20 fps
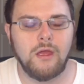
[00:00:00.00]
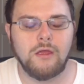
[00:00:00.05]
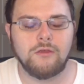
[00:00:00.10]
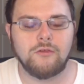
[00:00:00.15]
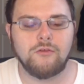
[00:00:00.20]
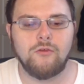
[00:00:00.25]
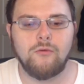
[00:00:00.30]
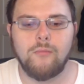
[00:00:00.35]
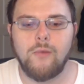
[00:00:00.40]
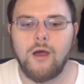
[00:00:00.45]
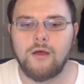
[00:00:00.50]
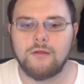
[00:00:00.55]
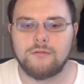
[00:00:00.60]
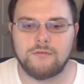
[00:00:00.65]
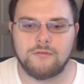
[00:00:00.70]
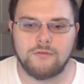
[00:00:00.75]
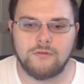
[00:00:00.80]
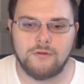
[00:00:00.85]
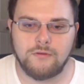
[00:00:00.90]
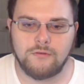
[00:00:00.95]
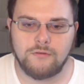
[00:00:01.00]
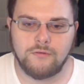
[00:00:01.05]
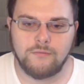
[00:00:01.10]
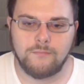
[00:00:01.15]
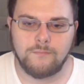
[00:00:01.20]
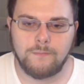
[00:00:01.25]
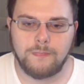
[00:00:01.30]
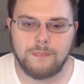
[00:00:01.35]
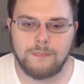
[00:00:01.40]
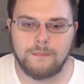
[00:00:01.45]
You monsters.
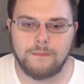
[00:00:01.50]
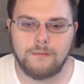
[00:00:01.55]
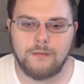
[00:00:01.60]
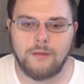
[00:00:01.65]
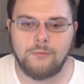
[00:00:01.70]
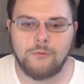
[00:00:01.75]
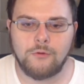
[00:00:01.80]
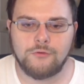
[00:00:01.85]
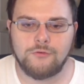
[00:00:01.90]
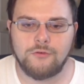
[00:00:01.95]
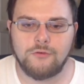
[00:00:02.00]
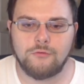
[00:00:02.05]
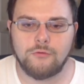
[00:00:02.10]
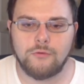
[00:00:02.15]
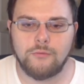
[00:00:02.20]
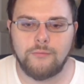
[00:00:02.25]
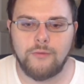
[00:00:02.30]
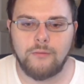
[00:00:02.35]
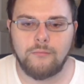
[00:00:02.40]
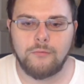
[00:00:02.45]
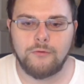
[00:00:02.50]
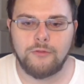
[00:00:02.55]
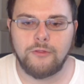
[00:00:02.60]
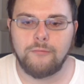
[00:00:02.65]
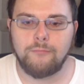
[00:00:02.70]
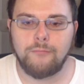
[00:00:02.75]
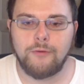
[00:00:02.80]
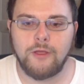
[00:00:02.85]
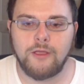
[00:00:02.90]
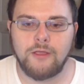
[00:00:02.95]
I want you to remember
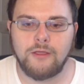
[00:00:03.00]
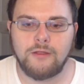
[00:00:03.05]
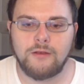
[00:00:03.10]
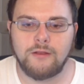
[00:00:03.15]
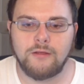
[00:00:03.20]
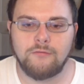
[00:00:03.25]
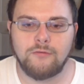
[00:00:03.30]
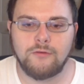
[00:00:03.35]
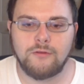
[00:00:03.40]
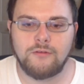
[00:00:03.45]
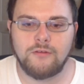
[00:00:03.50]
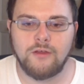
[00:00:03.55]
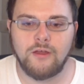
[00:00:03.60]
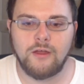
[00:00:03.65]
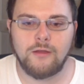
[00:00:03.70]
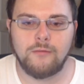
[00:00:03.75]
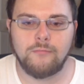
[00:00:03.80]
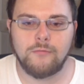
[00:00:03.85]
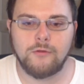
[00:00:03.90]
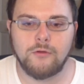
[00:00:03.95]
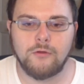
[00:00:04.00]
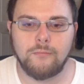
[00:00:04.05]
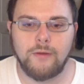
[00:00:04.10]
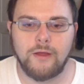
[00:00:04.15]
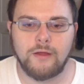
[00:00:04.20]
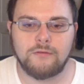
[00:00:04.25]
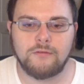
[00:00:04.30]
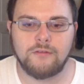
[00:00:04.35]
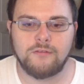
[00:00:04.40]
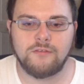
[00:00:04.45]
that pain every time you're
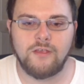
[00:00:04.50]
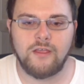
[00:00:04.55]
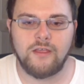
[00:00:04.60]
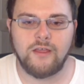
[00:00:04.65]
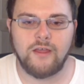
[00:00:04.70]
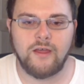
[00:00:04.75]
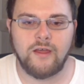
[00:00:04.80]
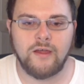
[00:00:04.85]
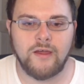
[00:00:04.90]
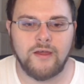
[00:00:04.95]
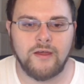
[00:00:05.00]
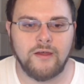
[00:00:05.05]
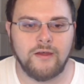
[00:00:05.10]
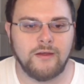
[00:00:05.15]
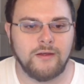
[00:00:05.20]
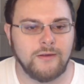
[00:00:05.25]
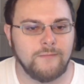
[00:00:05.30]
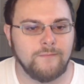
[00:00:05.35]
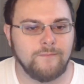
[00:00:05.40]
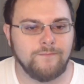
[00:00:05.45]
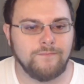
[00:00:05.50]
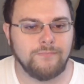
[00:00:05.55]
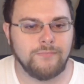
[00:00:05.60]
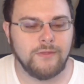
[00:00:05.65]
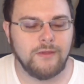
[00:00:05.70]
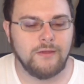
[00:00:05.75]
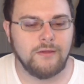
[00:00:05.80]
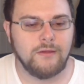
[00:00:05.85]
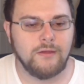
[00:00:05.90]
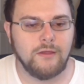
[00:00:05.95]
about to say ah.
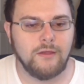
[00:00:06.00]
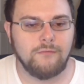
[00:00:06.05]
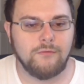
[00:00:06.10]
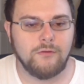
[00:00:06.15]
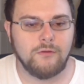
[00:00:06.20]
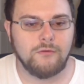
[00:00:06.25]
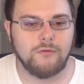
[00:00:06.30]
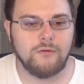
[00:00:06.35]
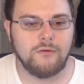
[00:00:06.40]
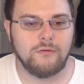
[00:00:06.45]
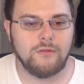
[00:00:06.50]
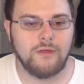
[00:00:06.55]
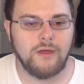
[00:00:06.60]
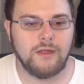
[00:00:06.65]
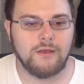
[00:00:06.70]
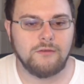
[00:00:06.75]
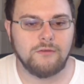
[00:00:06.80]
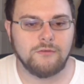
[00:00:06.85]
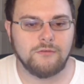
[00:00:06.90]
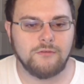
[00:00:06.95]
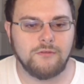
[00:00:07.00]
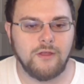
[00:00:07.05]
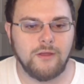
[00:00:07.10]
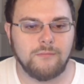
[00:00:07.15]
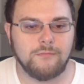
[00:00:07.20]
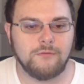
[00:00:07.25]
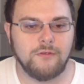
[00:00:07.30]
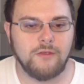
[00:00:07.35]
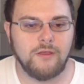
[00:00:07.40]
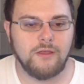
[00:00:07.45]
If you do that, you'll
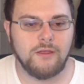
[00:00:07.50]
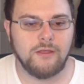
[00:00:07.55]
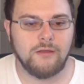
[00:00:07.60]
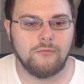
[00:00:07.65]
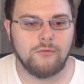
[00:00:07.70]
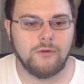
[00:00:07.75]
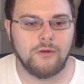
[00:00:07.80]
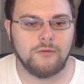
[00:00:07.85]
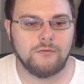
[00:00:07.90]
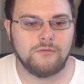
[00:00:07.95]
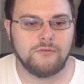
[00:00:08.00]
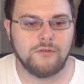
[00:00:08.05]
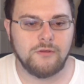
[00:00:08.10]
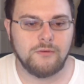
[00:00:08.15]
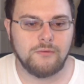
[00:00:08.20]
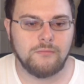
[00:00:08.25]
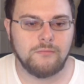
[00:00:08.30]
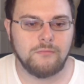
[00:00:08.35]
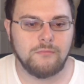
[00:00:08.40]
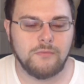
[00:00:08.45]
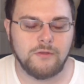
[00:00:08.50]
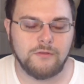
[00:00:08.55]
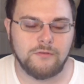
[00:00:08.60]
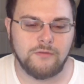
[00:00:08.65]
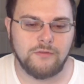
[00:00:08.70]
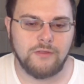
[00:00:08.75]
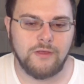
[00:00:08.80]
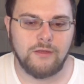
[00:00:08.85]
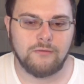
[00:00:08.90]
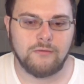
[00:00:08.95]
stop saying it, won't you?
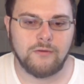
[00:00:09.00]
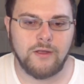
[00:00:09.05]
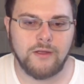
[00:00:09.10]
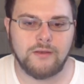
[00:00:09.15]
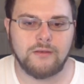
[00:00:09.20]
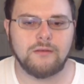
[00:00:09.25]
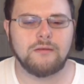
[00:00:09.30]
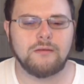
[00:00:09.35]
Isn't that right?